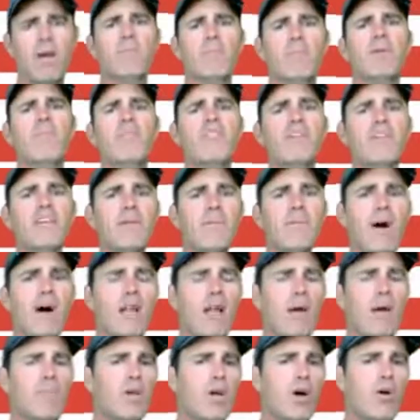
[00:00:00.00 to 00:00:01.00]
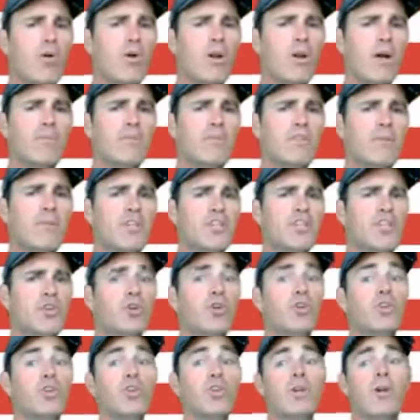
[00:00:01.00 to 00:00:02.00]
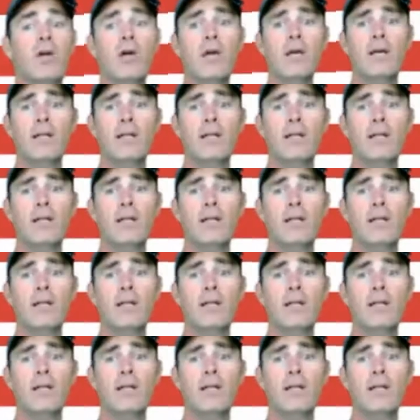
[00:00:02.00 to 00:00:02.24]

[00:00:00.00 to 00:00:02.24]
but think about, I'm going up to my shoulder,